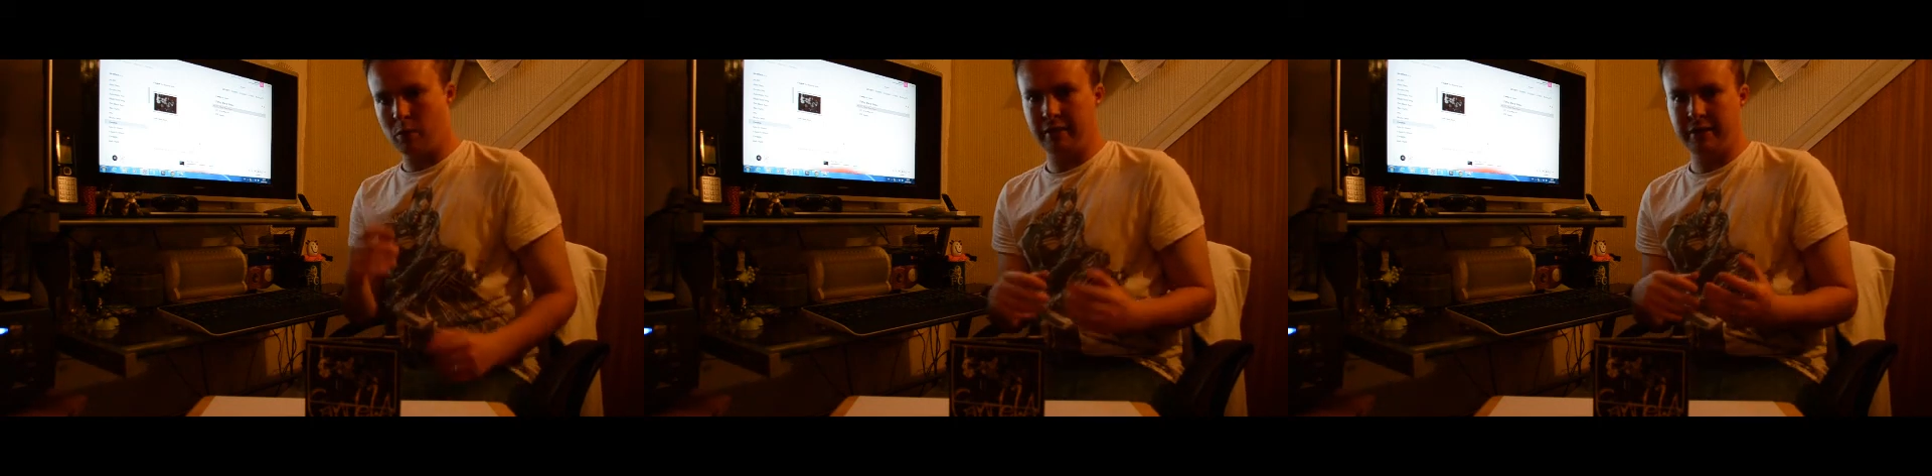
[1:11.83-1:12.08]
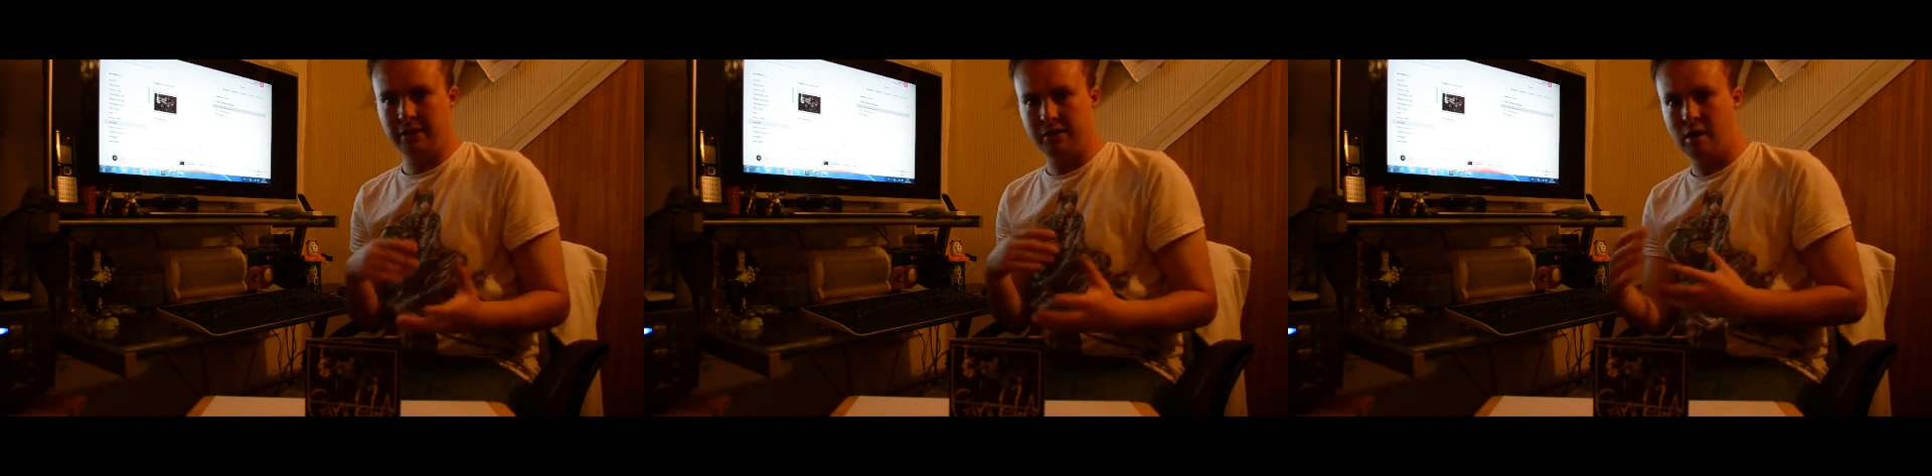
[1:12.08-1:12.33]
one
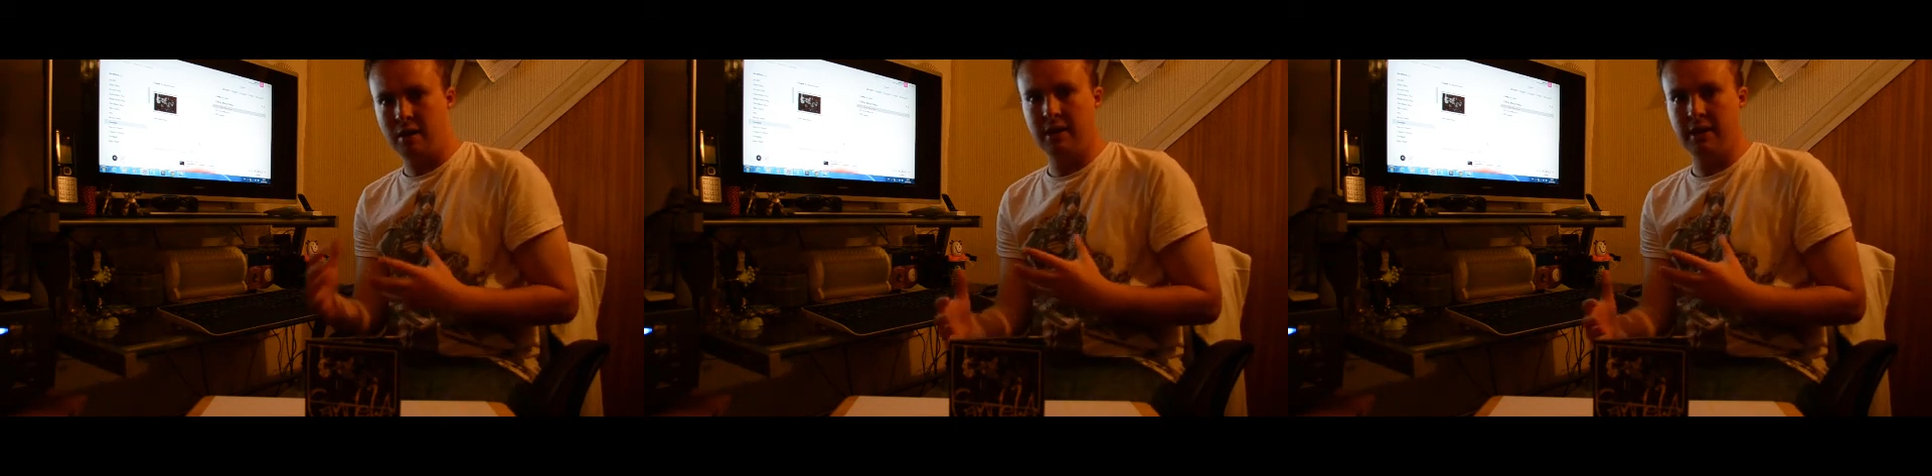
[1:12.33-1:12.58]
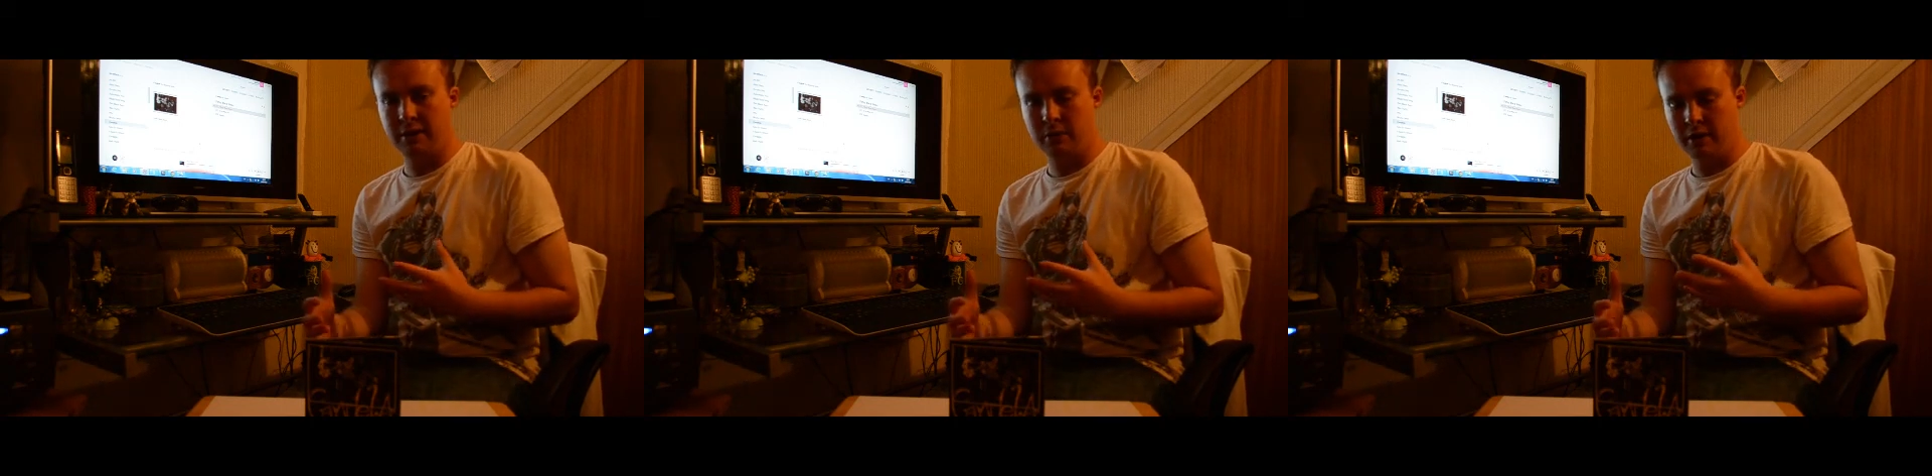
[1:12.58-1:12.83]
thing's kind
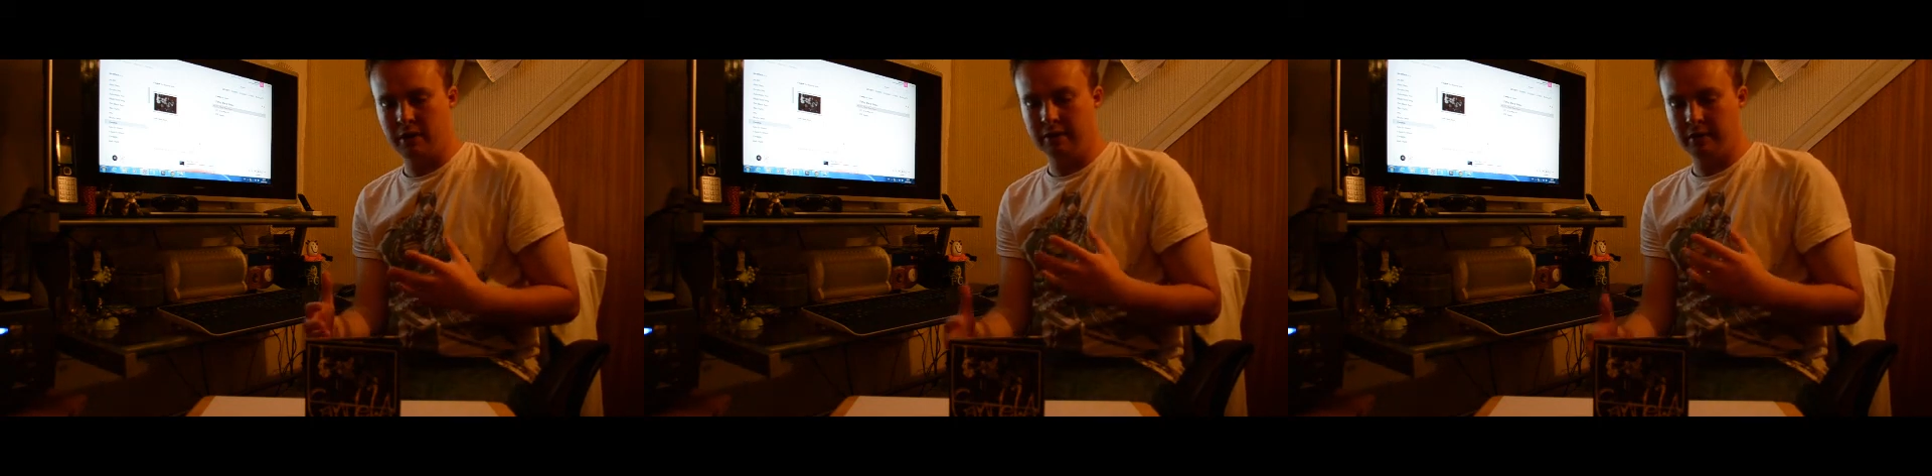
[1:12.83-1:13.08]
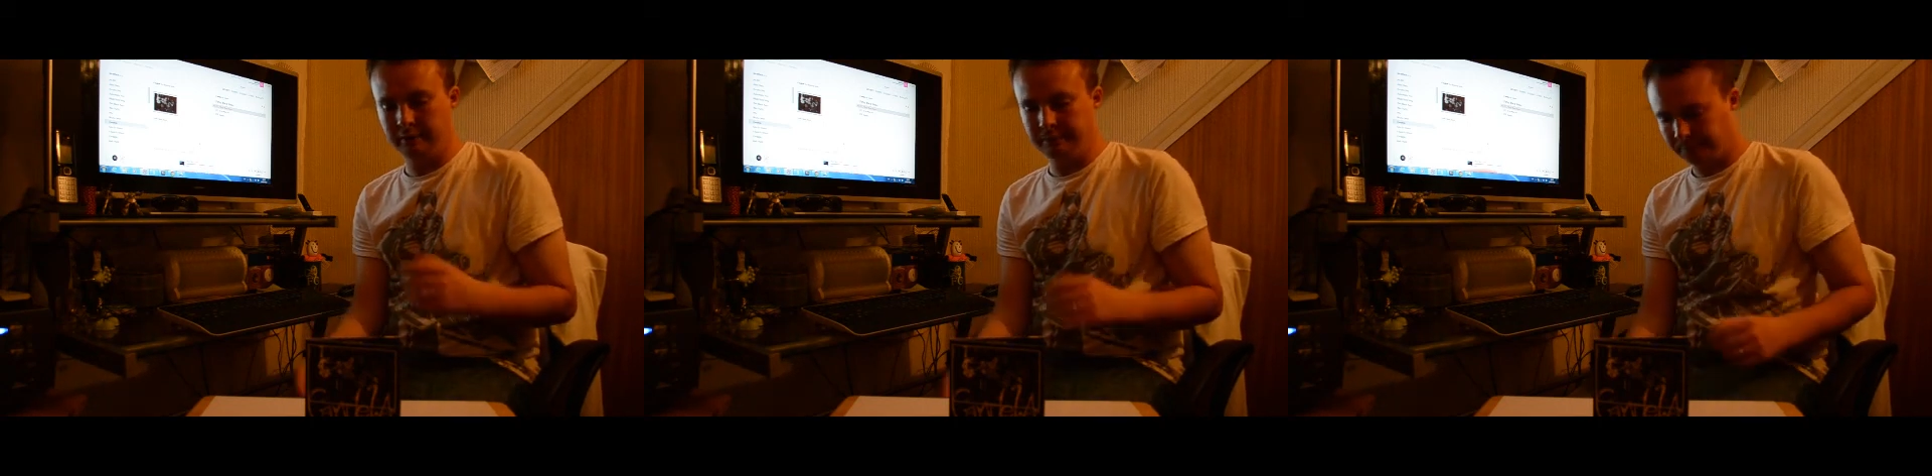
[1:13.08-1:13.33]
of led to another.